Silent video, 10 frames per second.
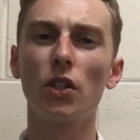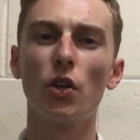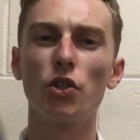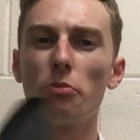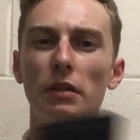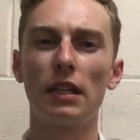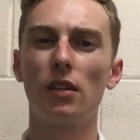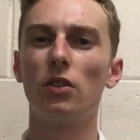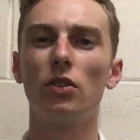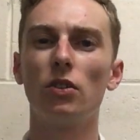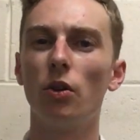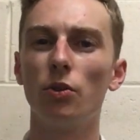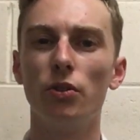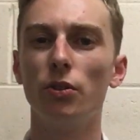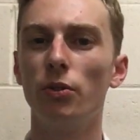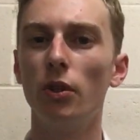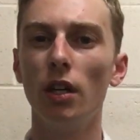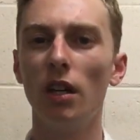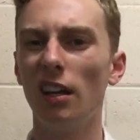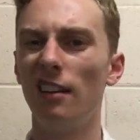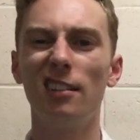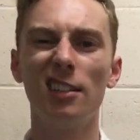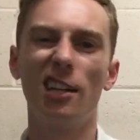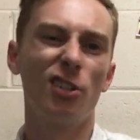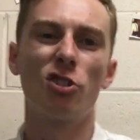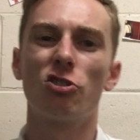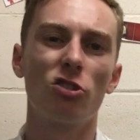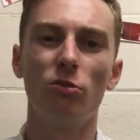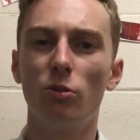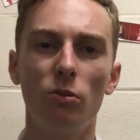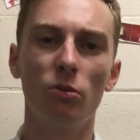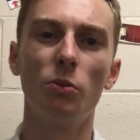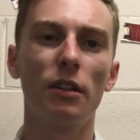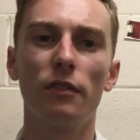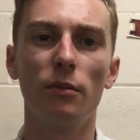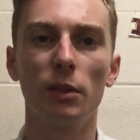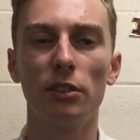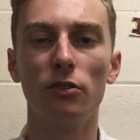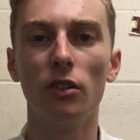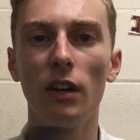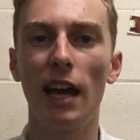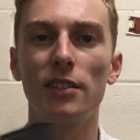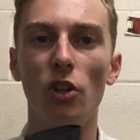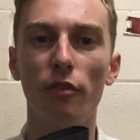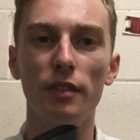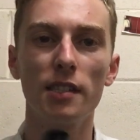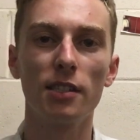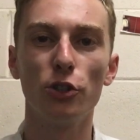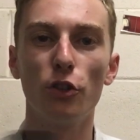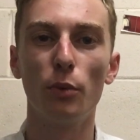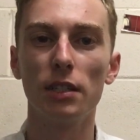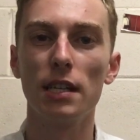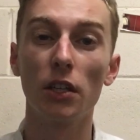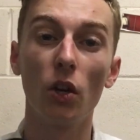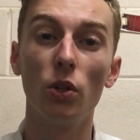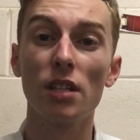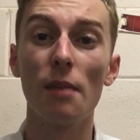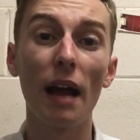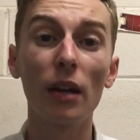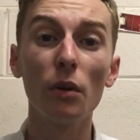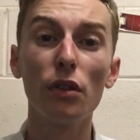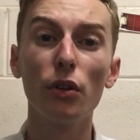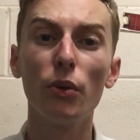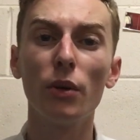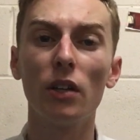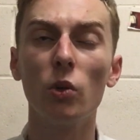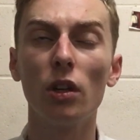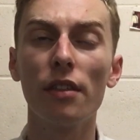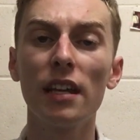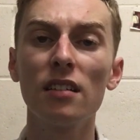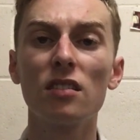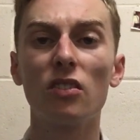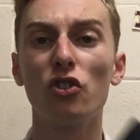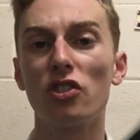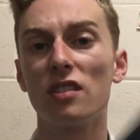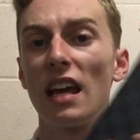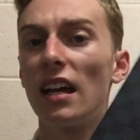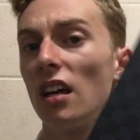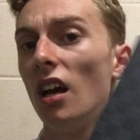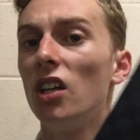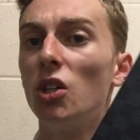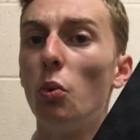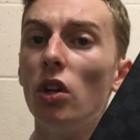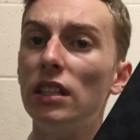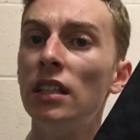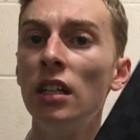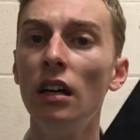go shopping, go to lunch or whatever when you at the office and you don't want to take your whole entire bag with you and all your things. You can just take your wallet.